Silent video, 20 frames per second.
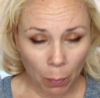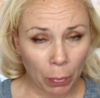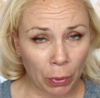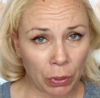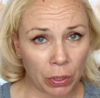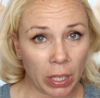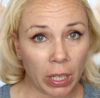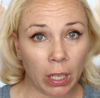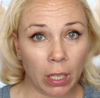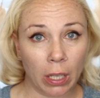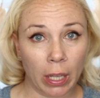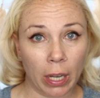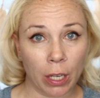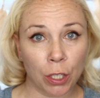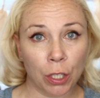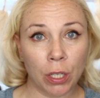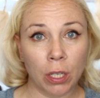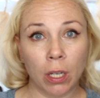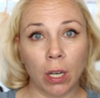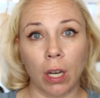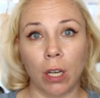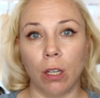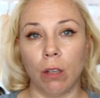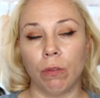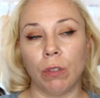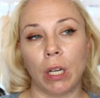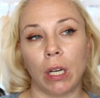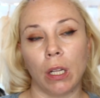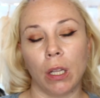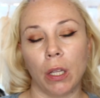birthday collection and
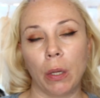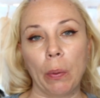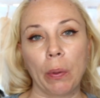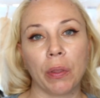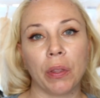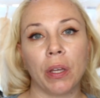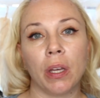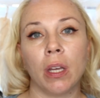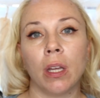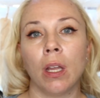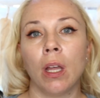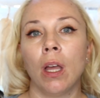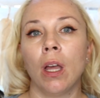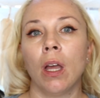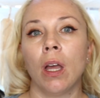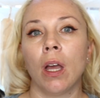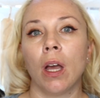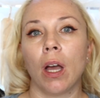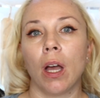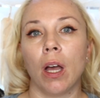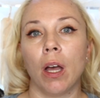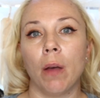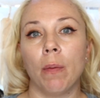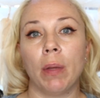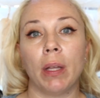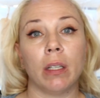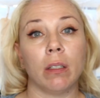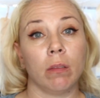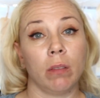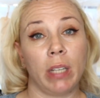you've done a look with it,
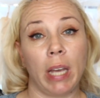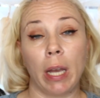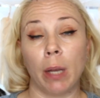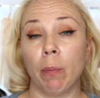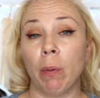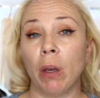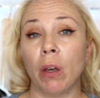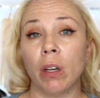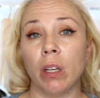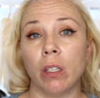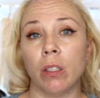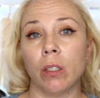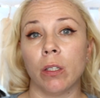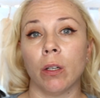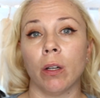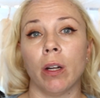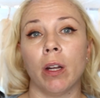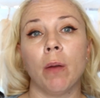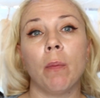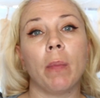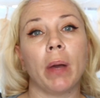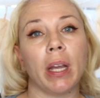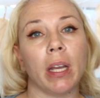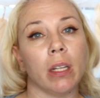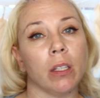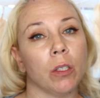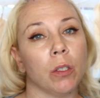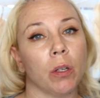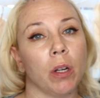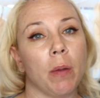um, tag me on Instagram. My
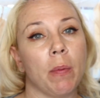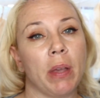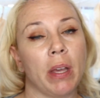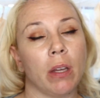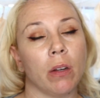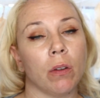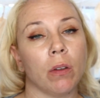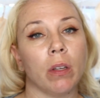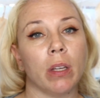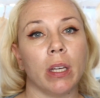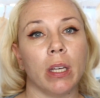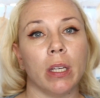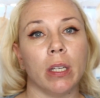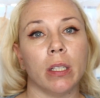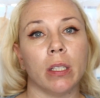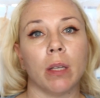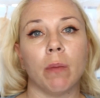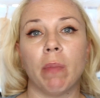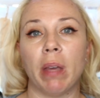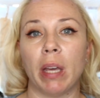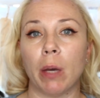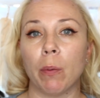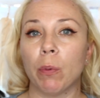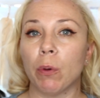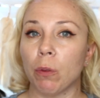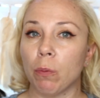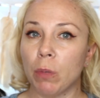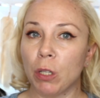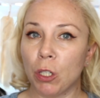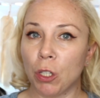Instagram handle is makeup
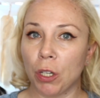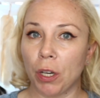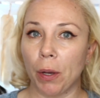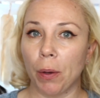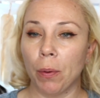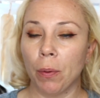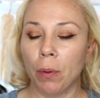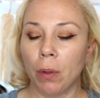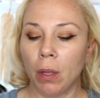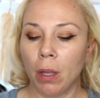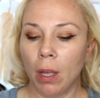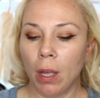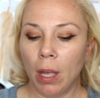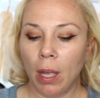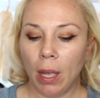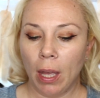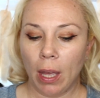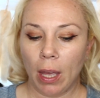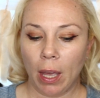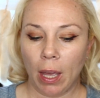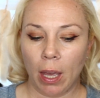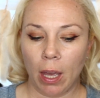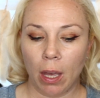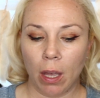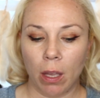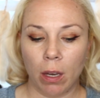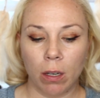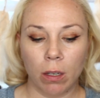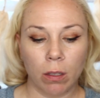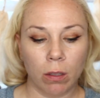with Miss Jo,
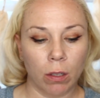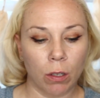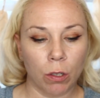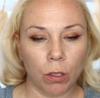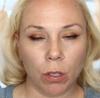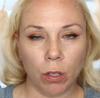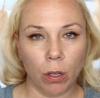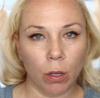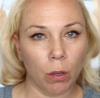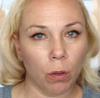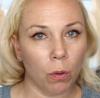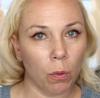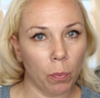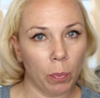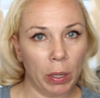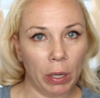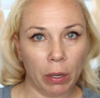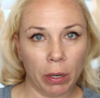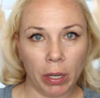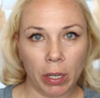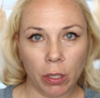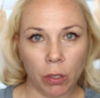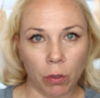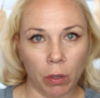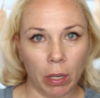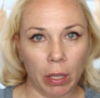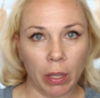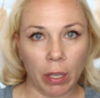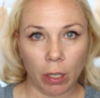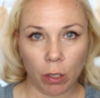and there's no periods or
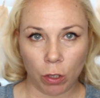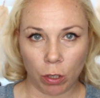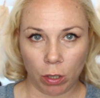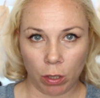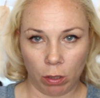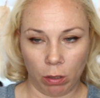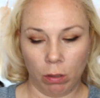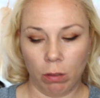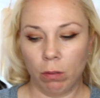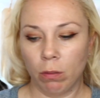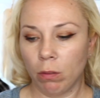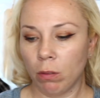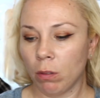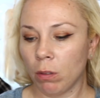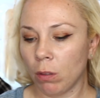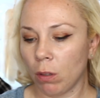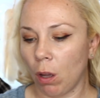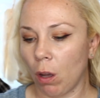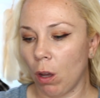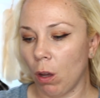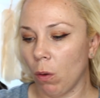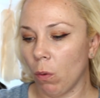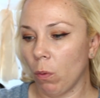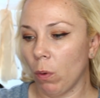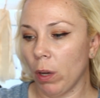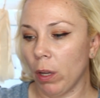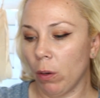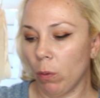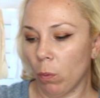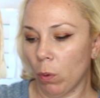anything, just all
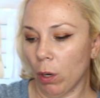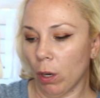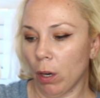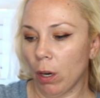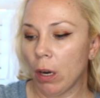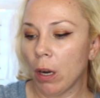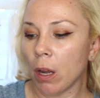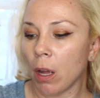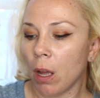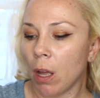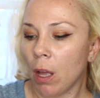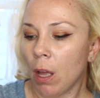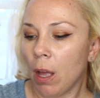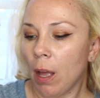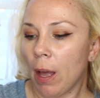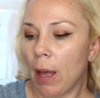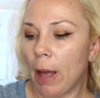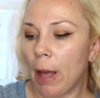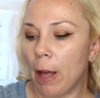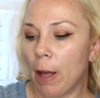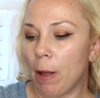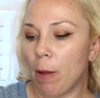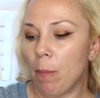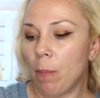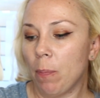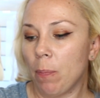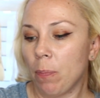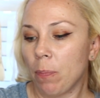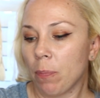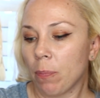one word.
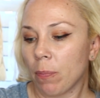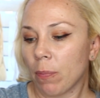Um,